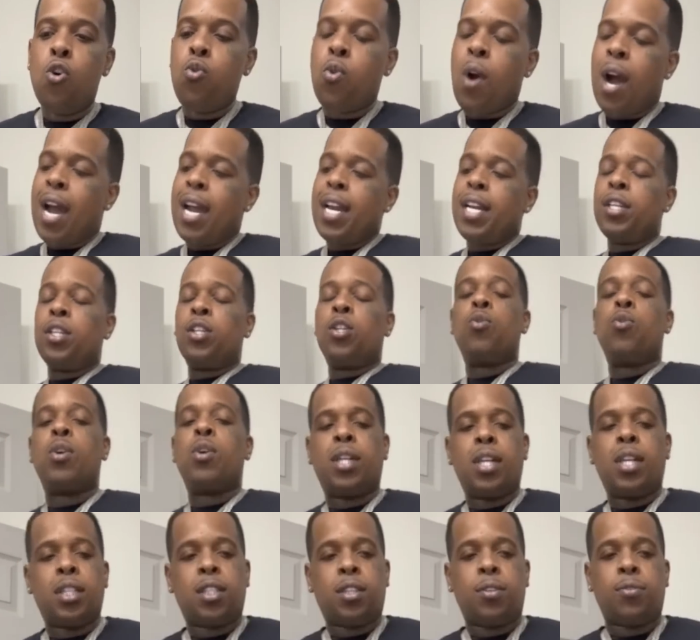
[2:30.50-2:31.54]
who ain't
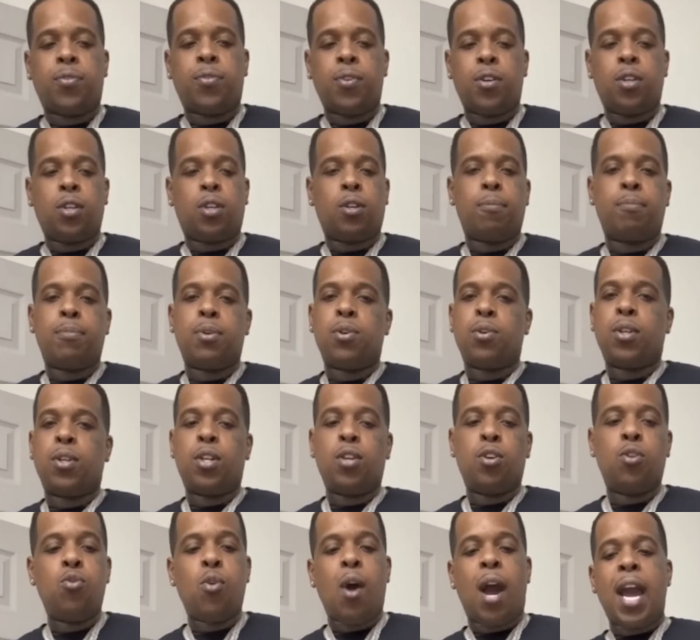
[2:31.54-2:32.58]
doing nothing for the
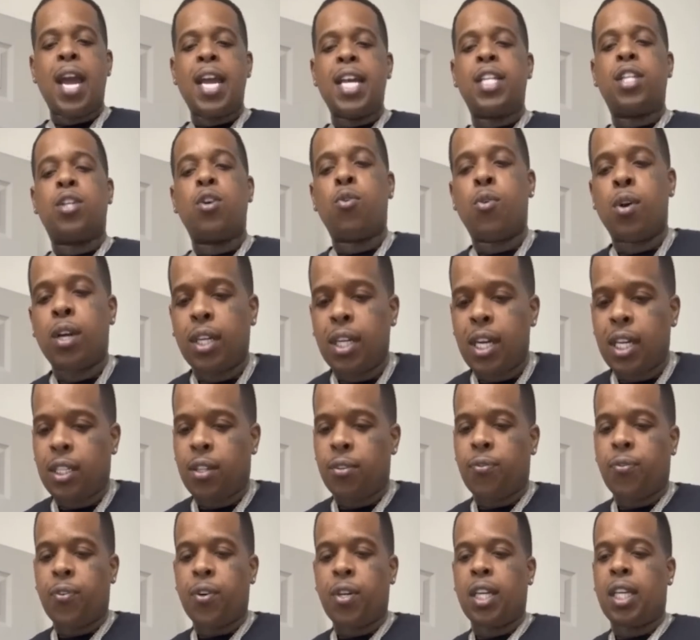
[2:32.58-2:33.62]
community, who ain't doing
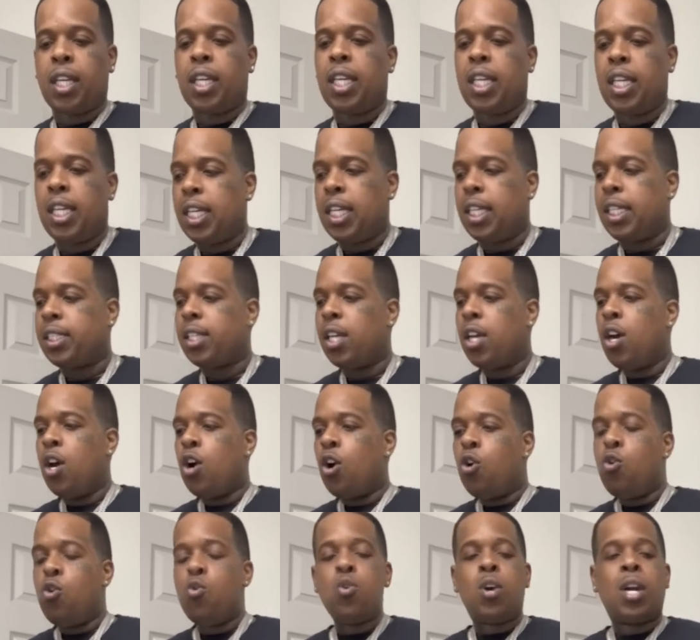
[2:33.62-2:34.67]
nothing for the kids,
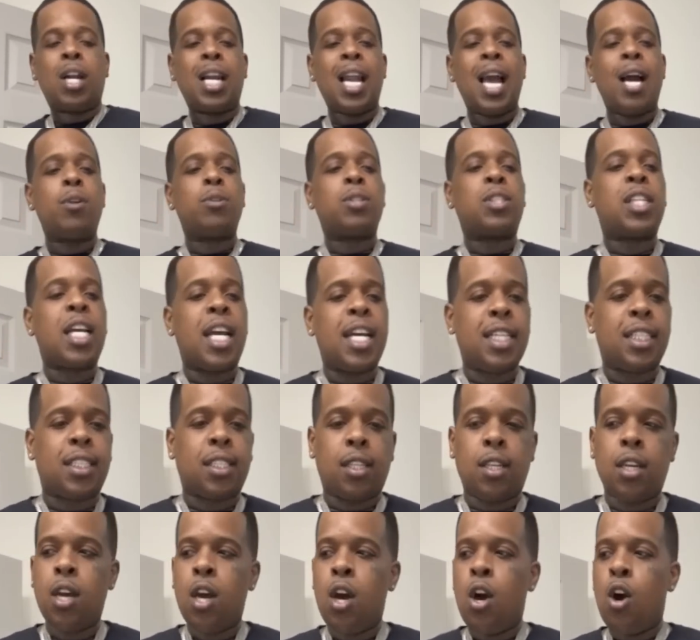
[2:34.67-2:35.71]
who clout
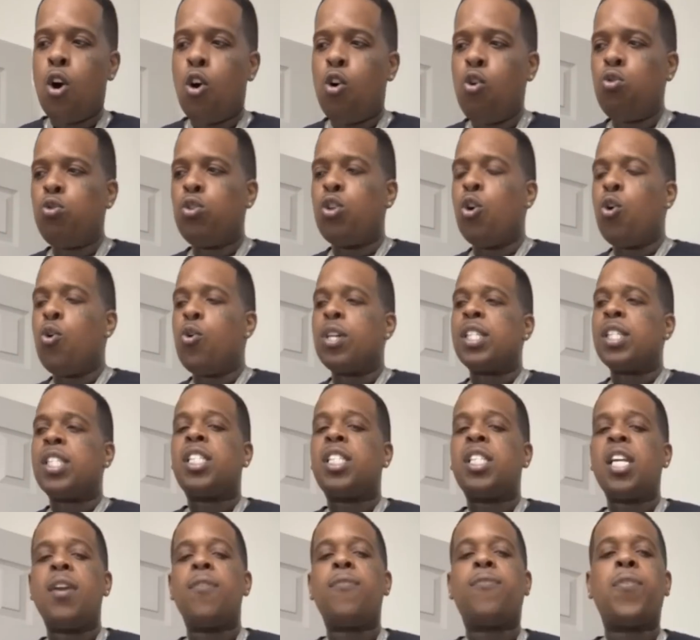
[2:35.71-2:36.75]
chasing, who doing
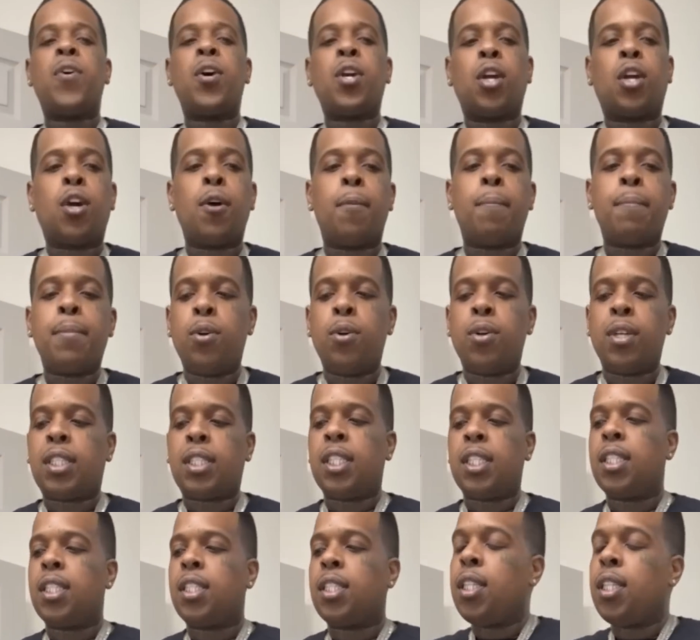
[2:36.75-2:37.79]
shit for the
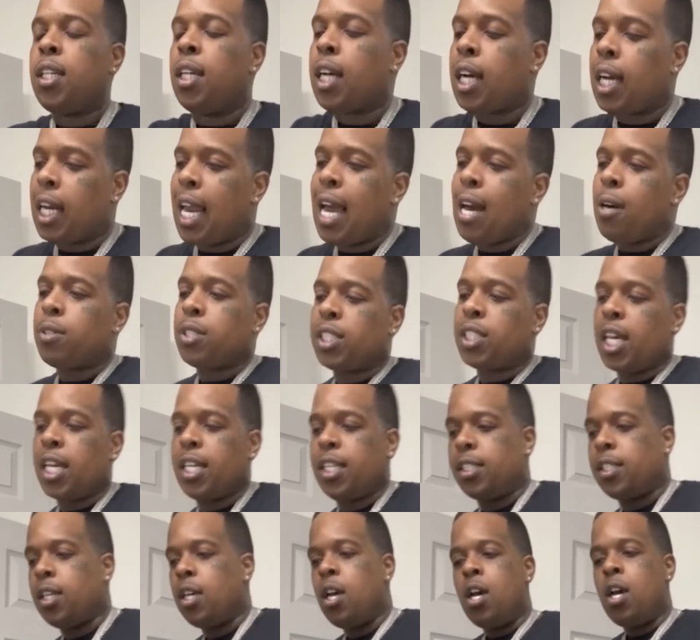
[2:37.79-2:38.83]
community to clout
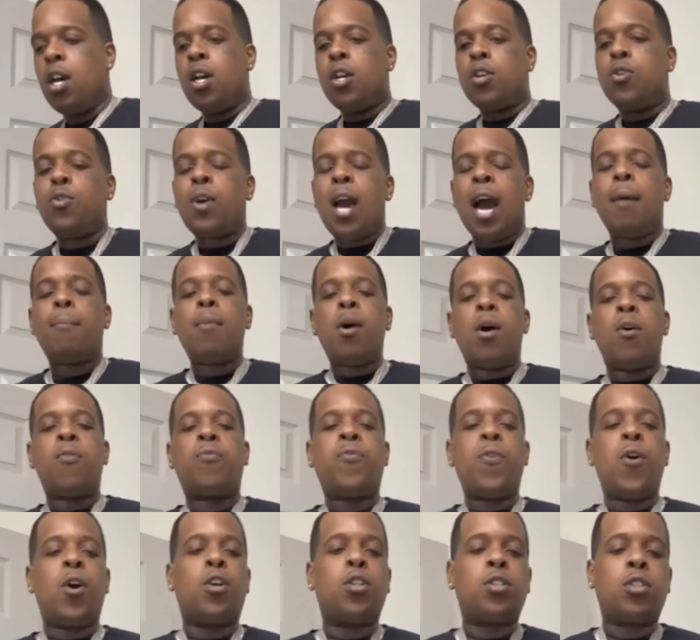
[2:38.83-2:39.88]
chase. You can
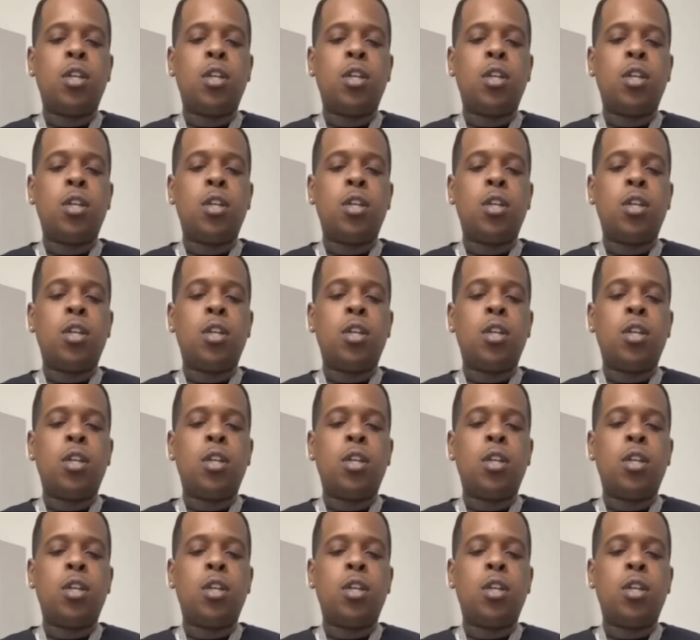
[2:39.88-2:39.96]
tell